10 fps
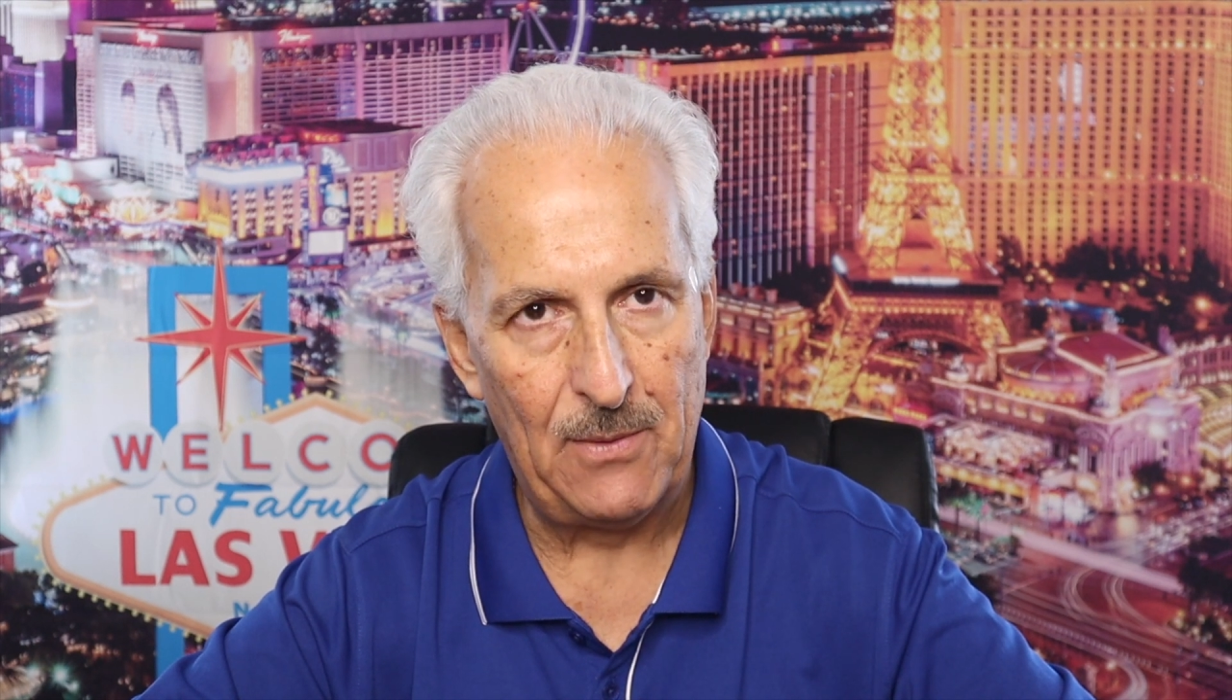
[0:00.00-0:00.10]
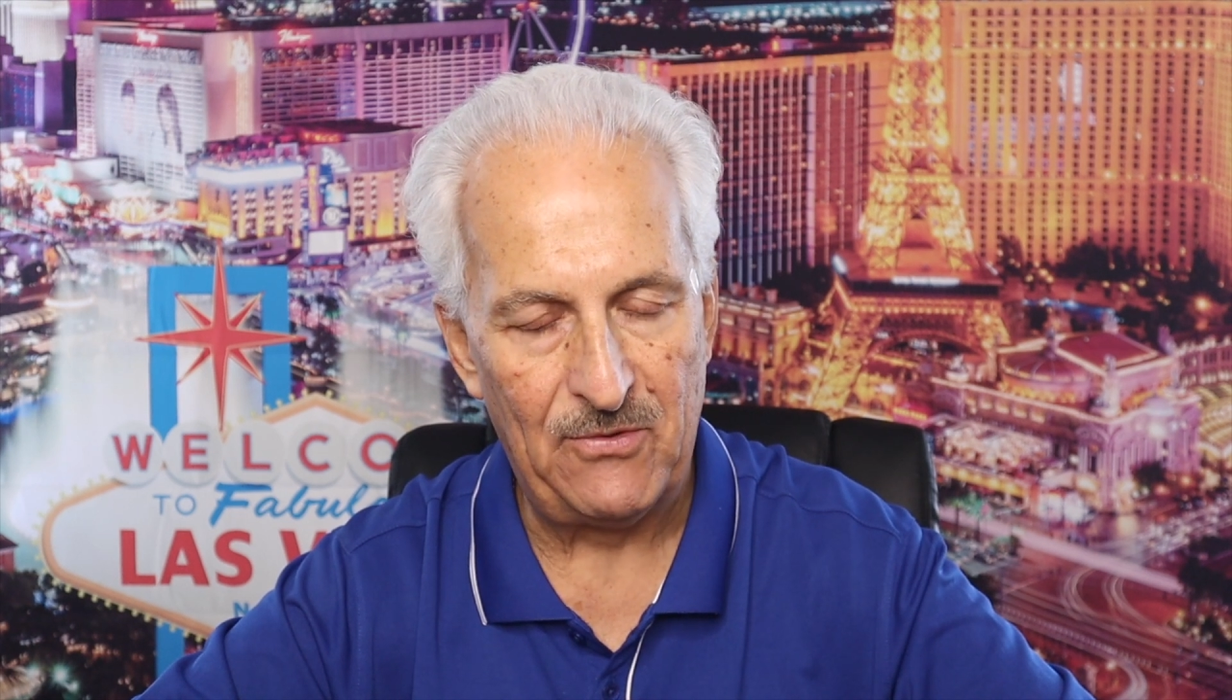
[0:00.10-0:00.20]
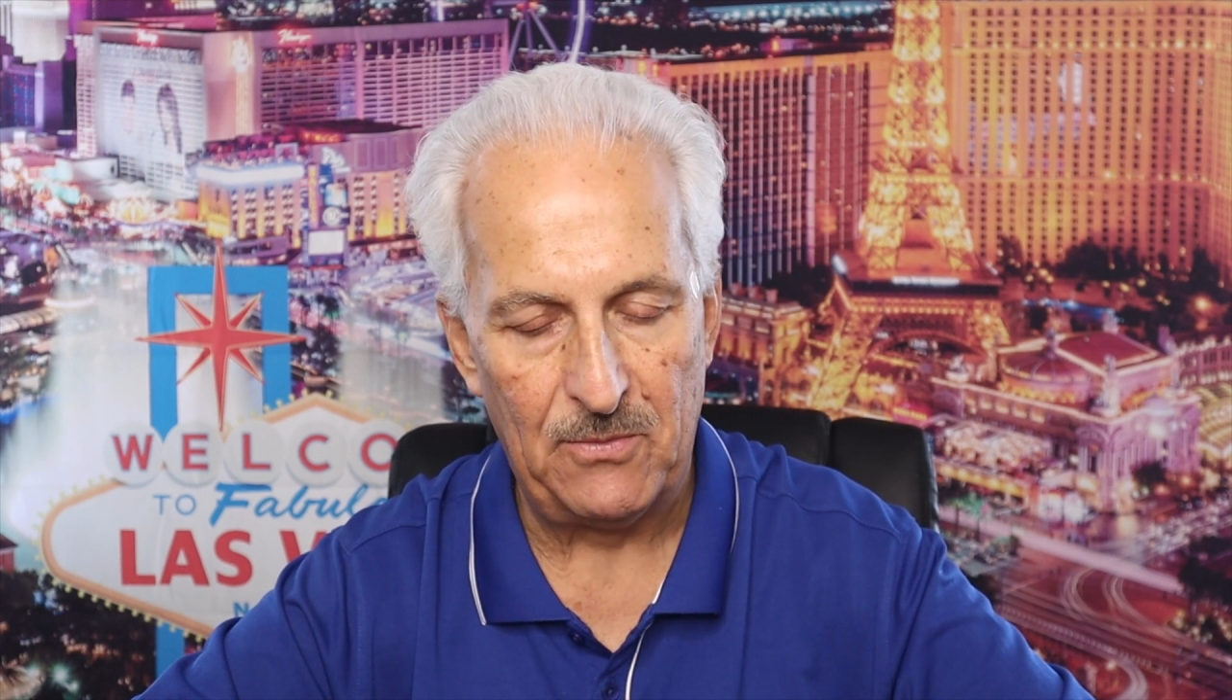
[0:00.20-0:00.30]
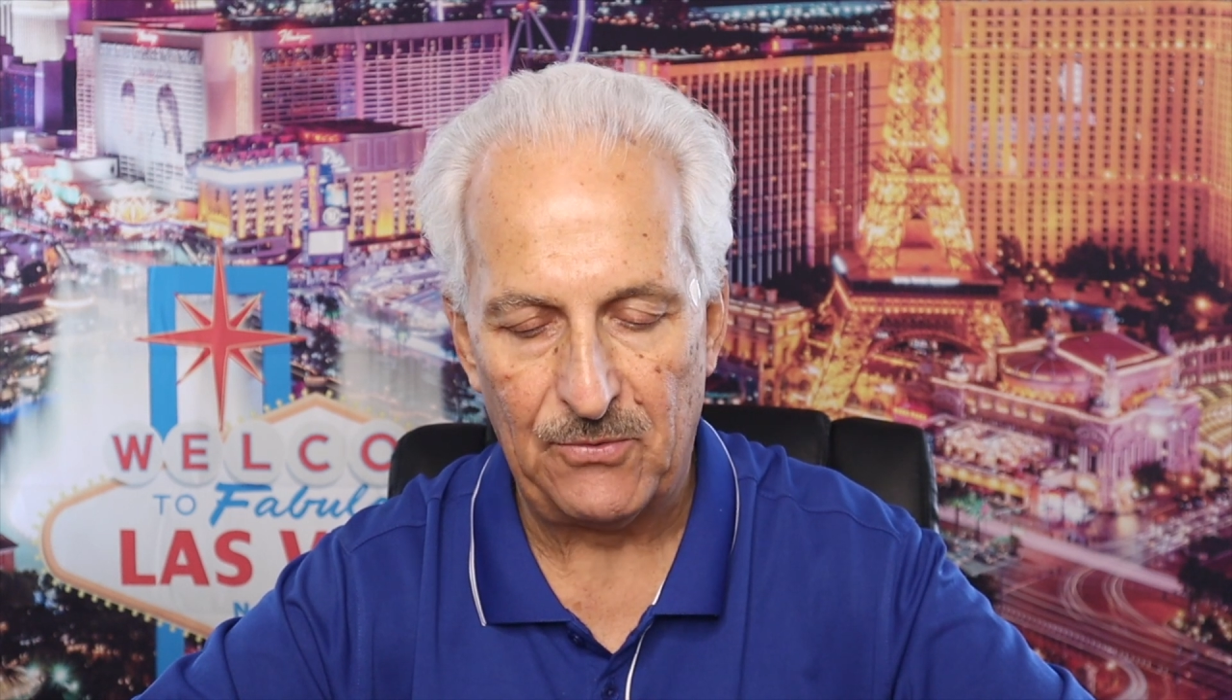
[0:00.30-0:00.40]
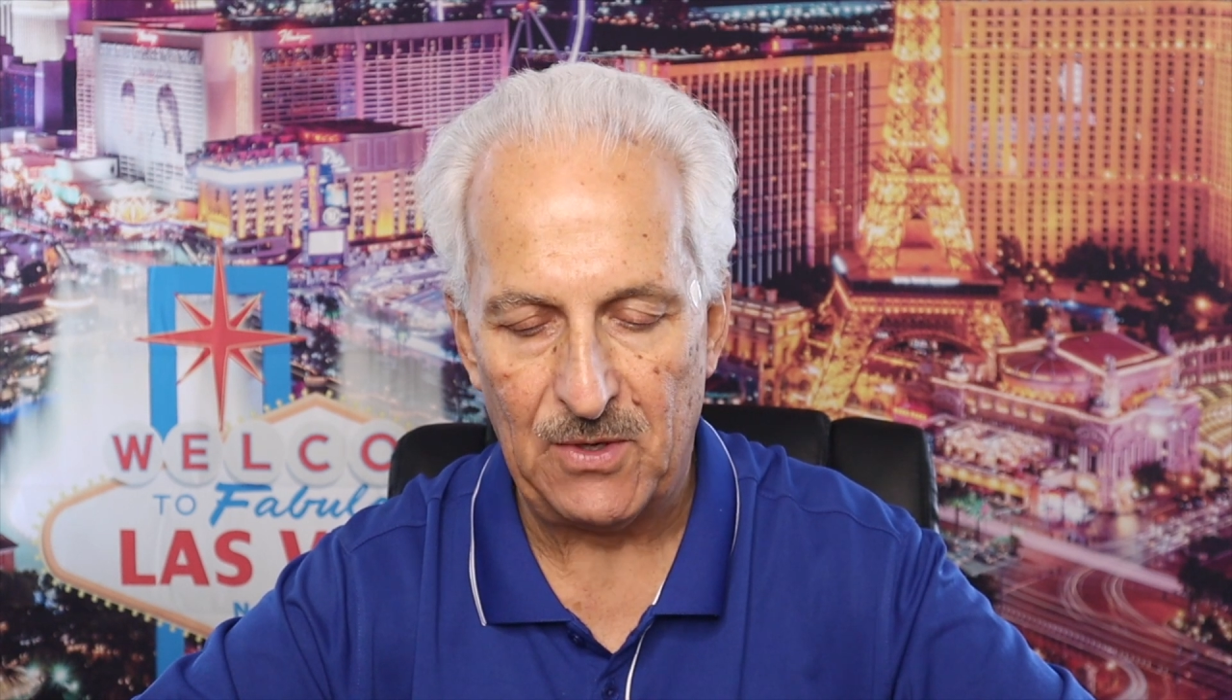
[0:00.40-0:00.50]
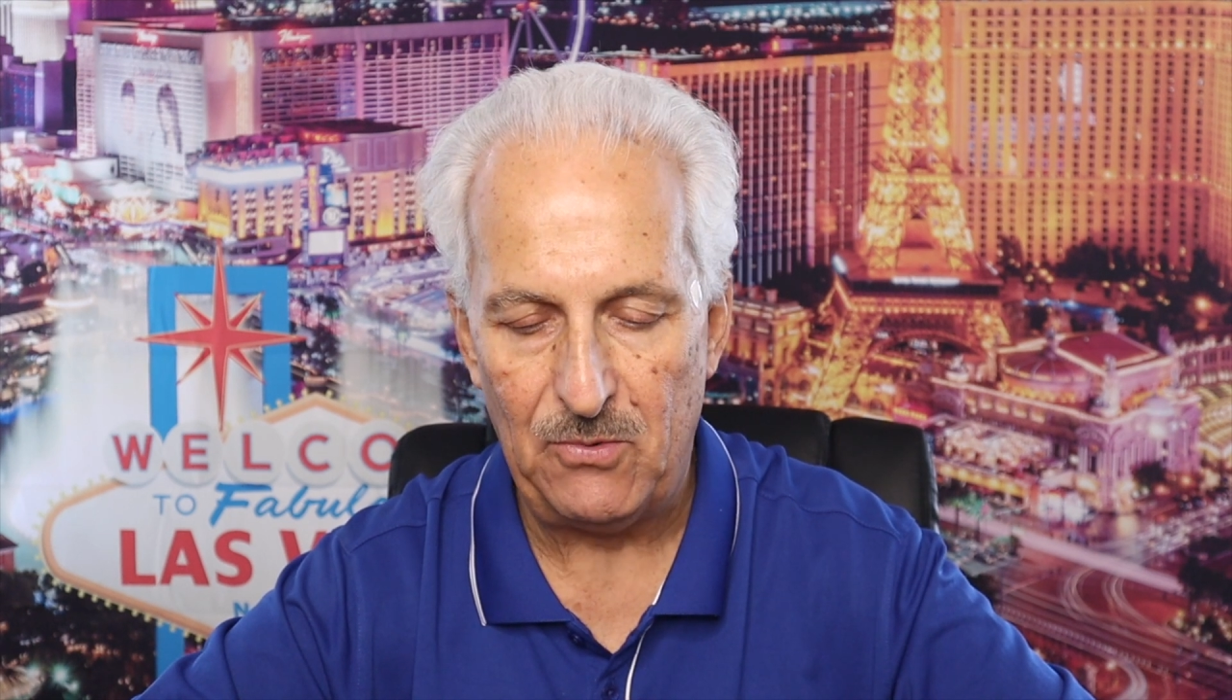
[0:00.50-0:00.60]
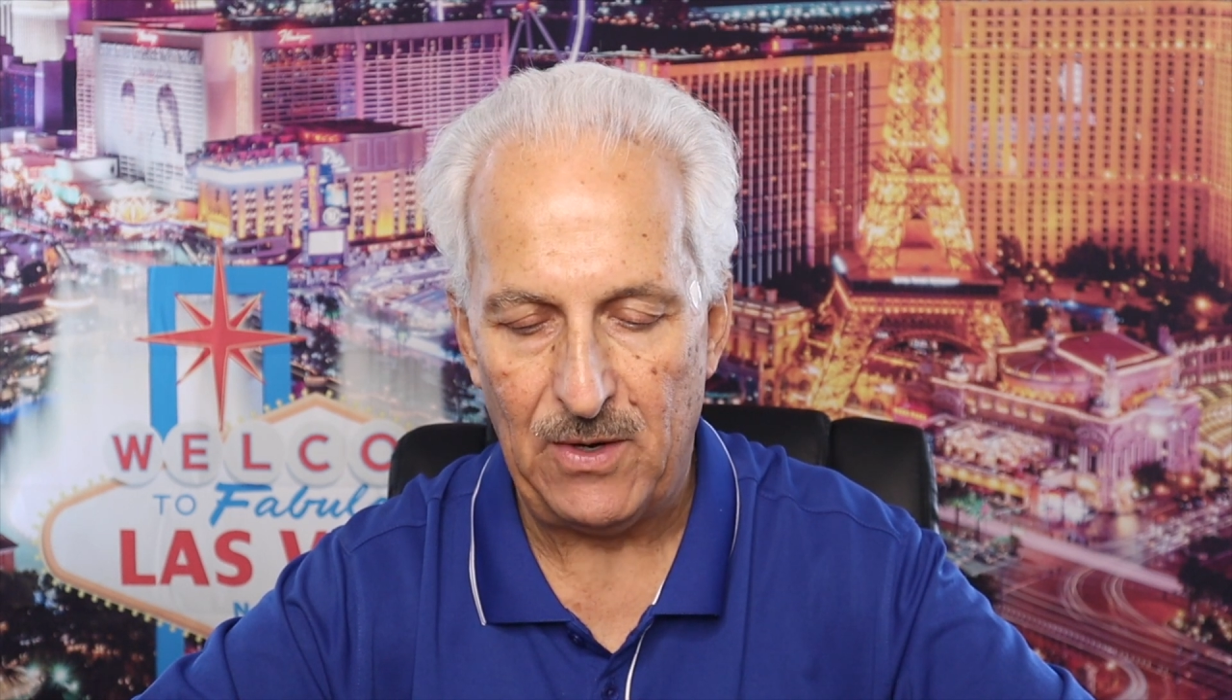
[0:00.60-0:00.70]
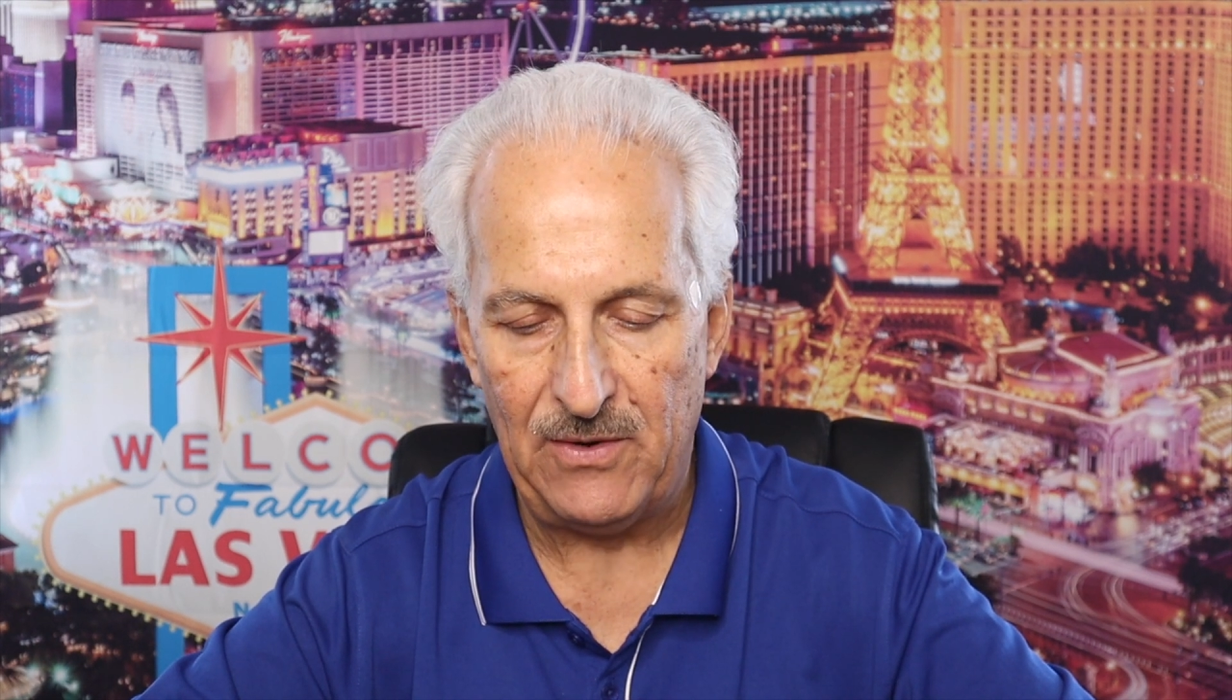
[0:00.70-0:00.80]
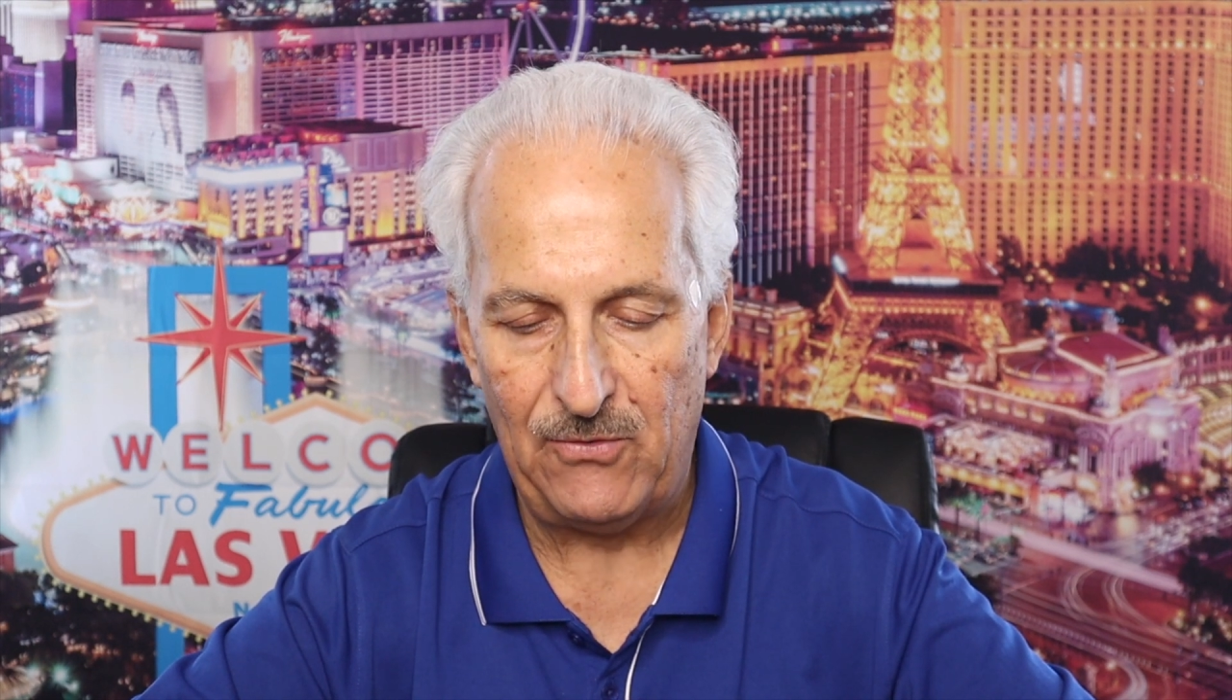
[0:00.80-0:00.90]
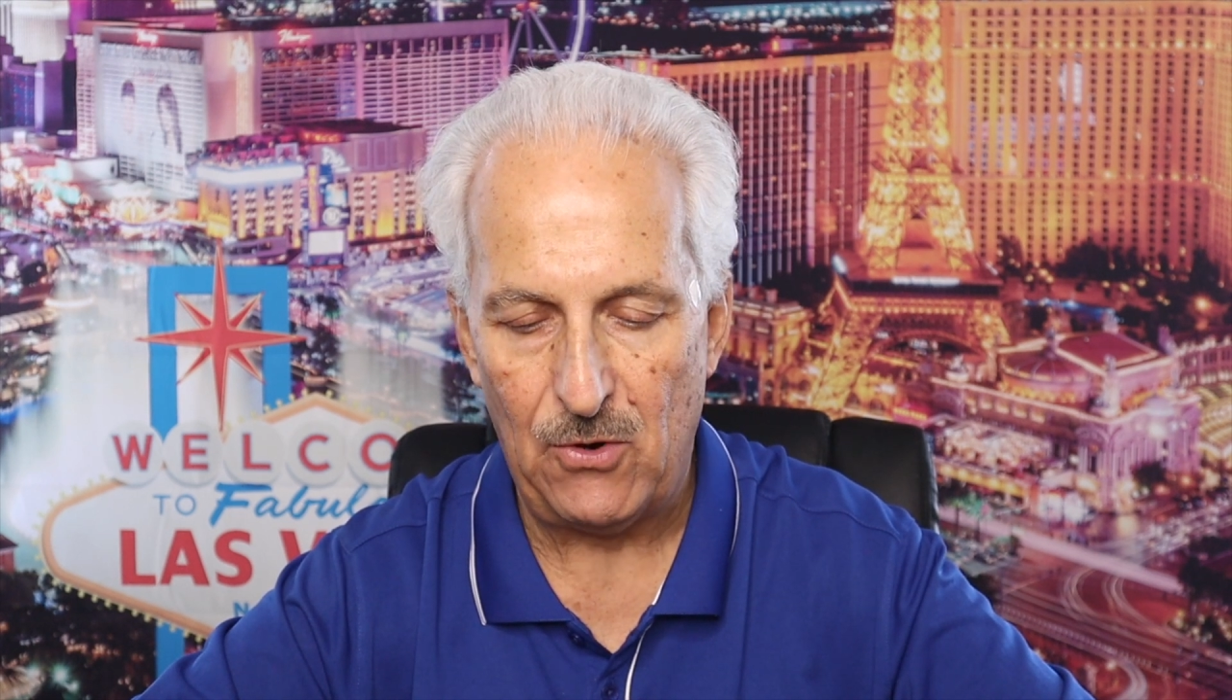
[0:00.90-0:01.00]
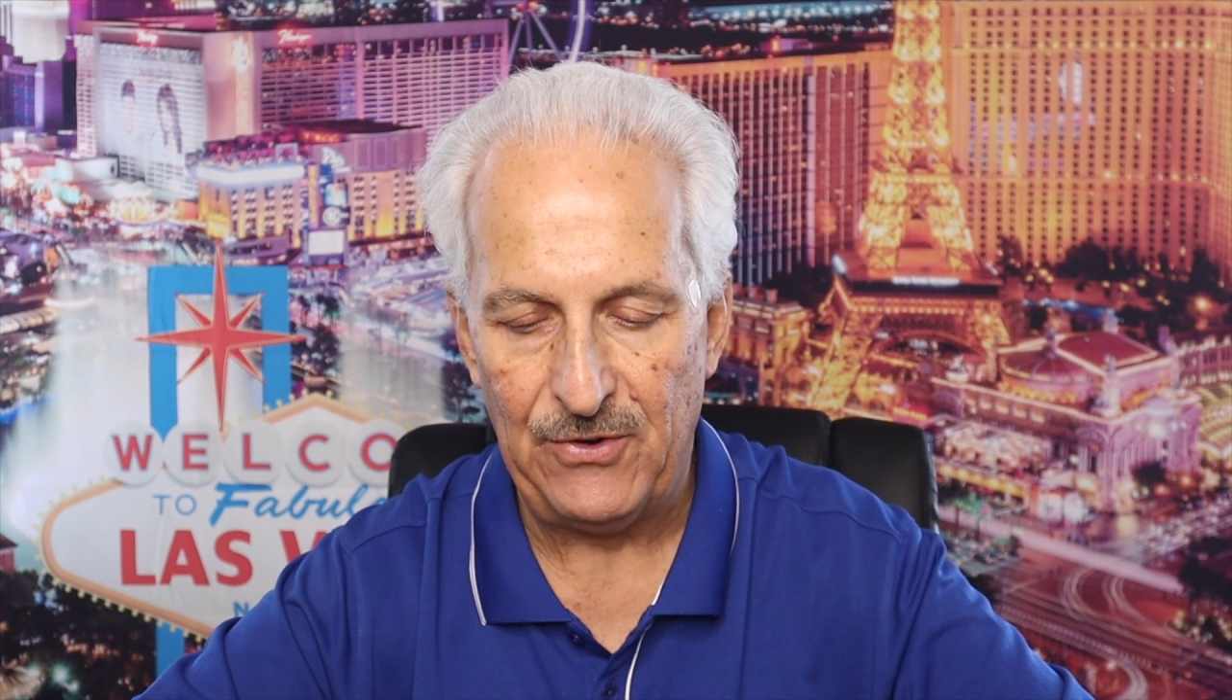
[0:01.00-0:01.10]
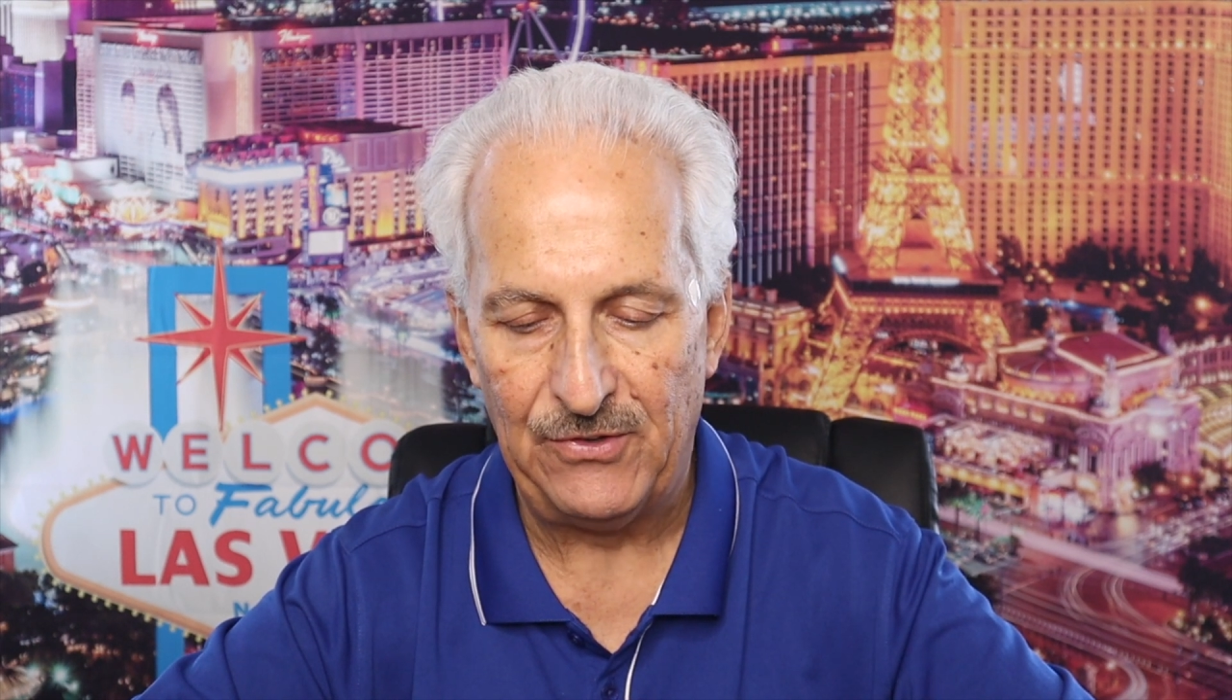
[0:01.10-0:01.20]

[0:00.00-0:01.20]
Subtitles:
up from 3.4